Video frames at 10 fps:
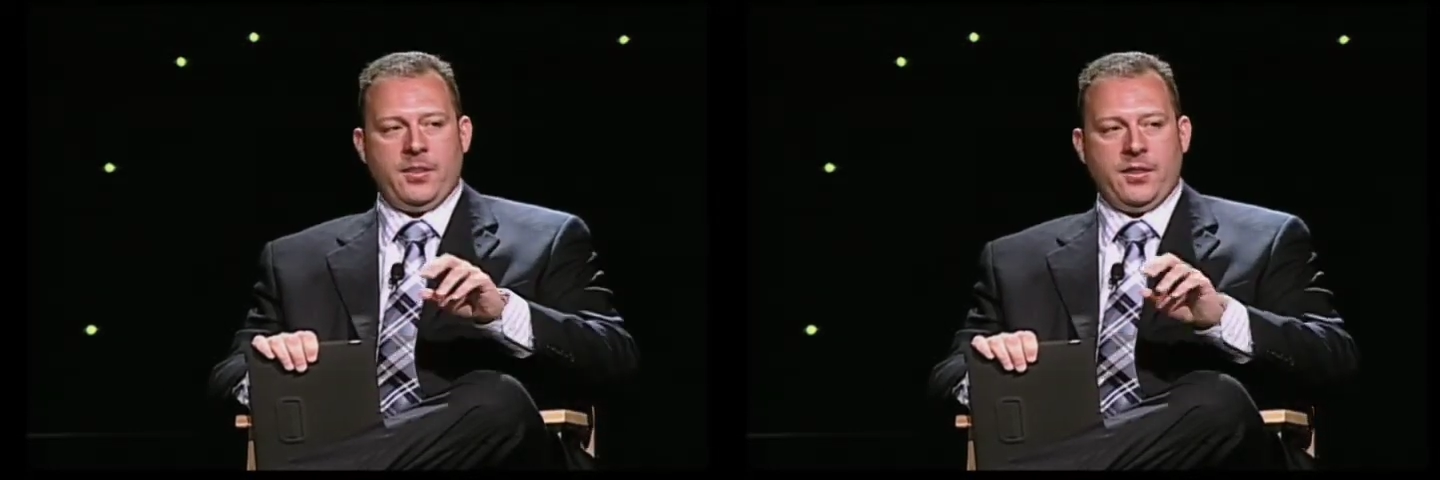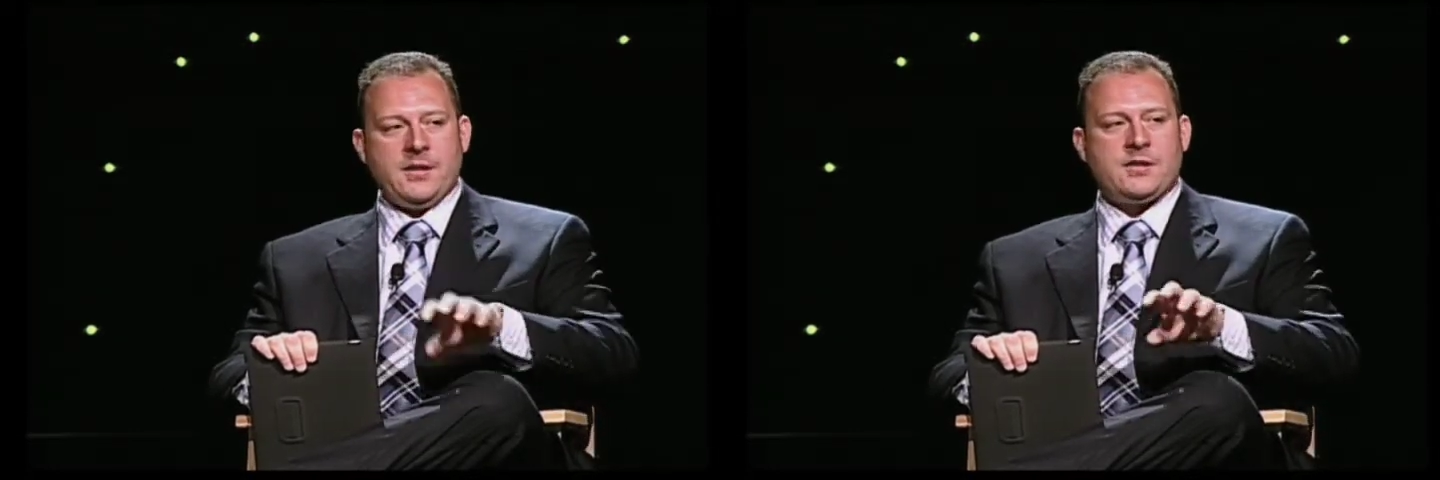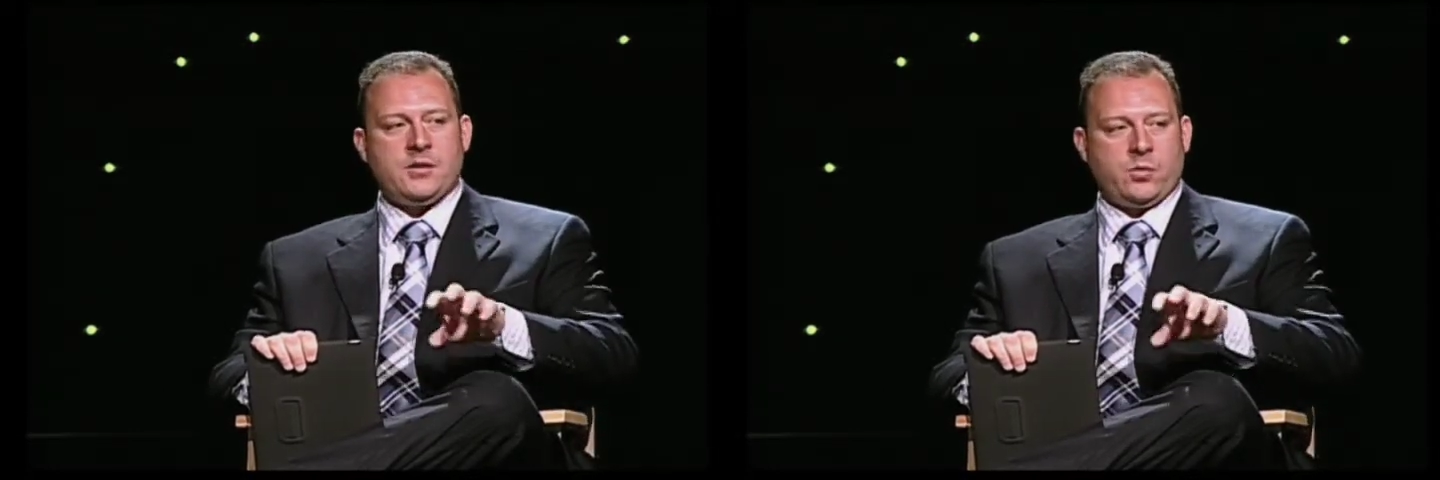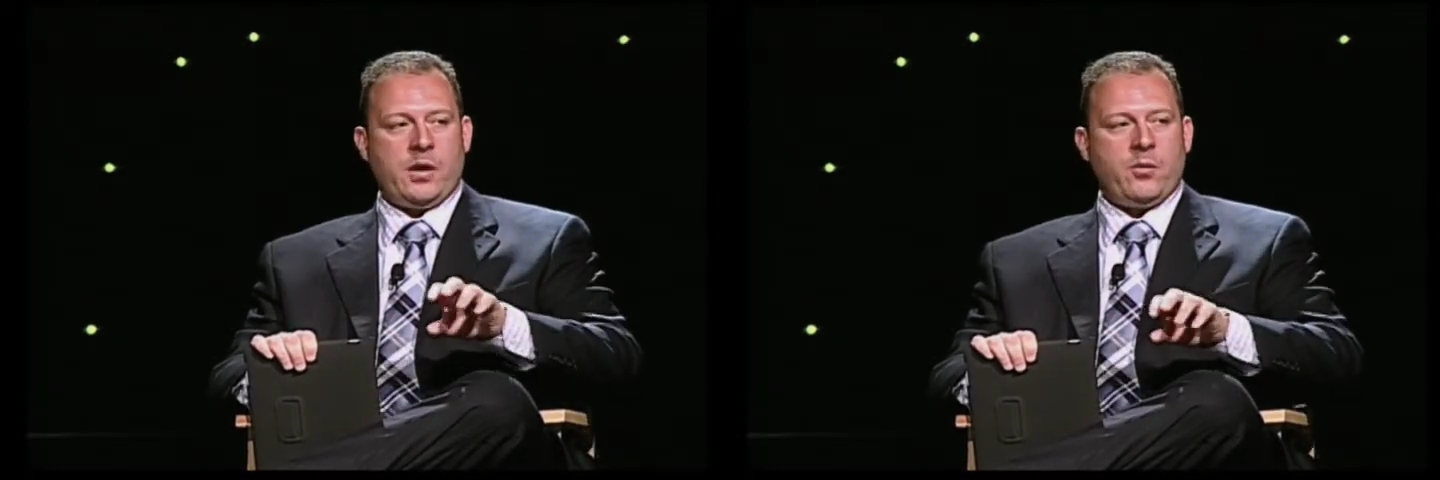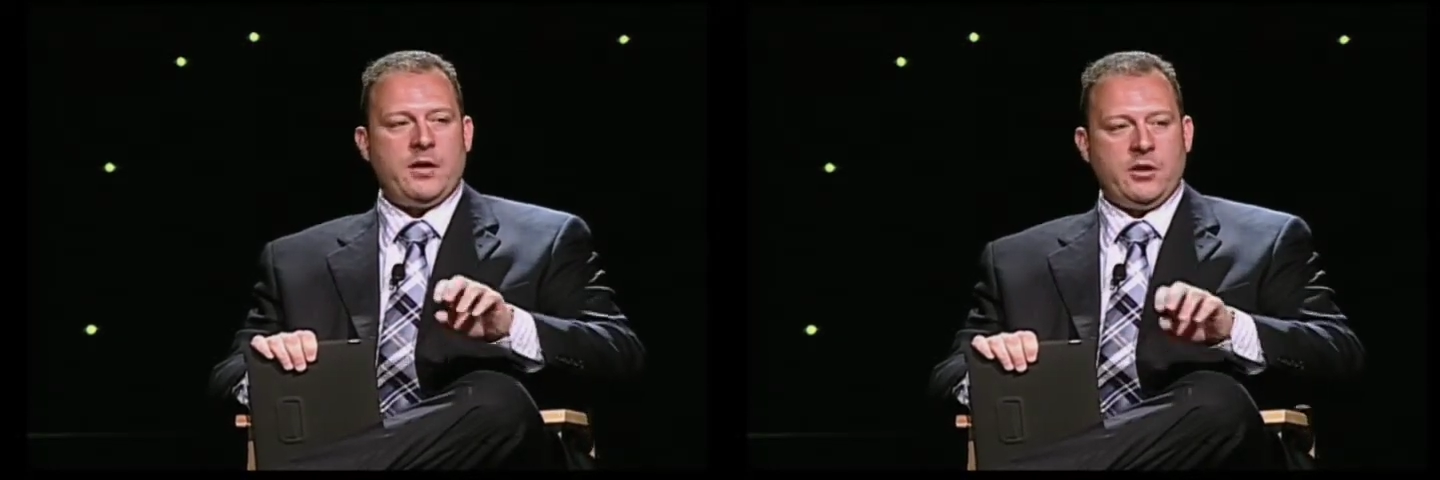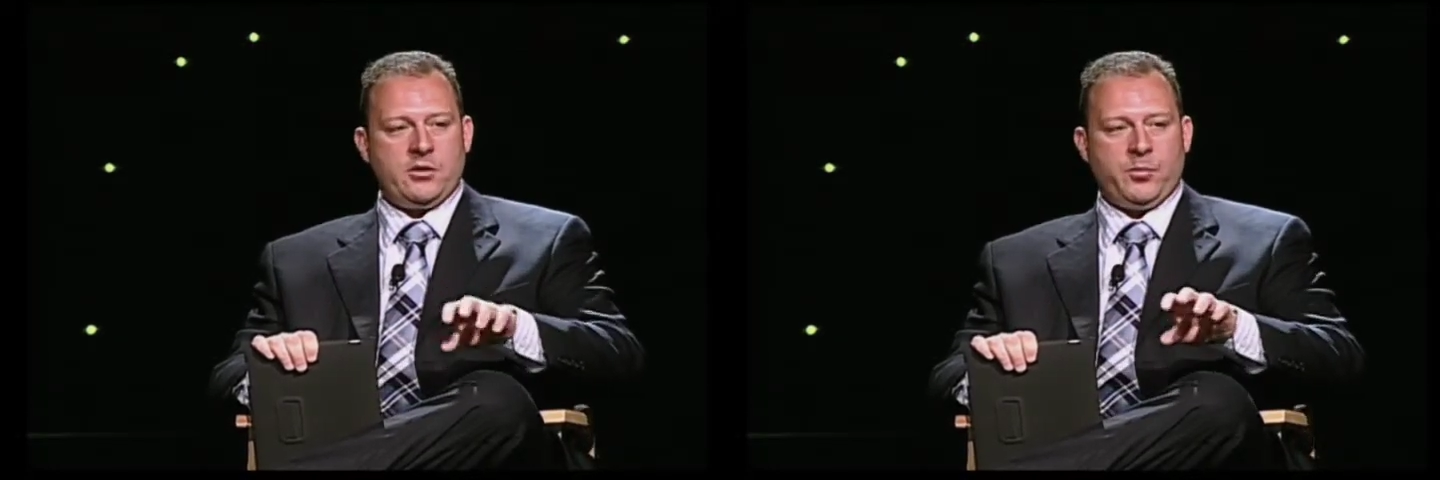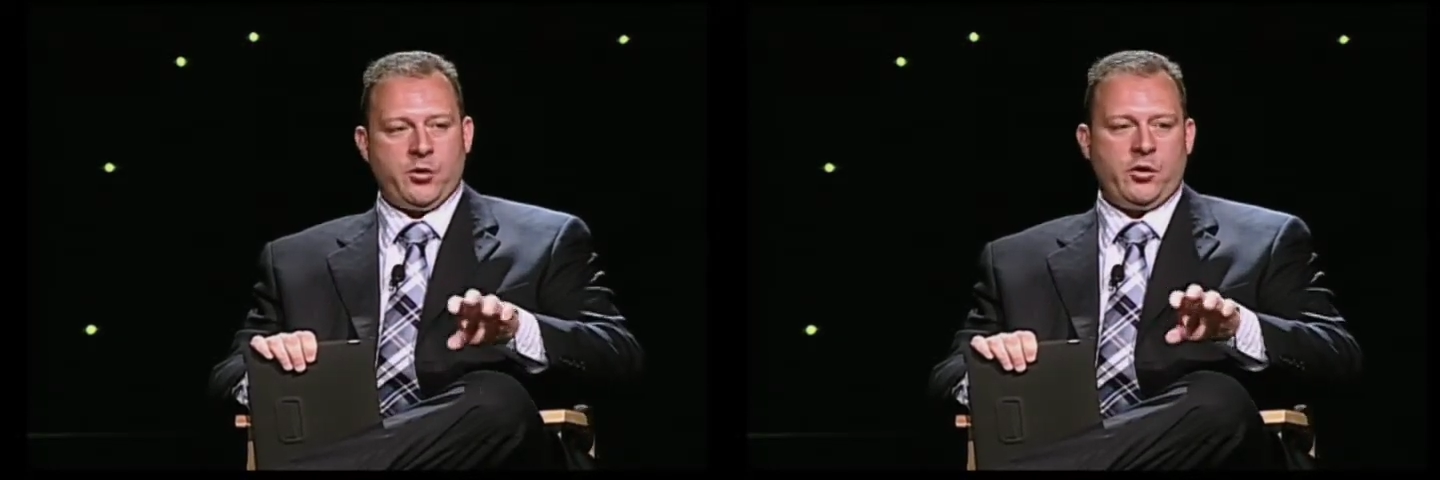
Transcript: this is where we need to put your